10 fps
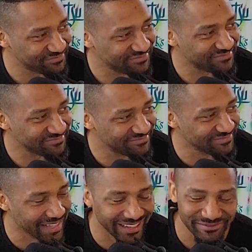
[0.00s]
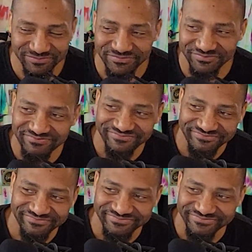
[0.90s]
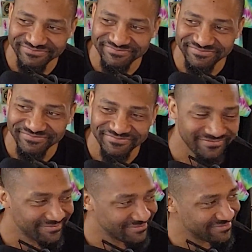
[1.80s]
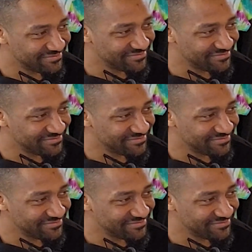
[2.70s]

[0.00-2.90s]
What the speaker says: Nice. Yeah, man, that's super sweet.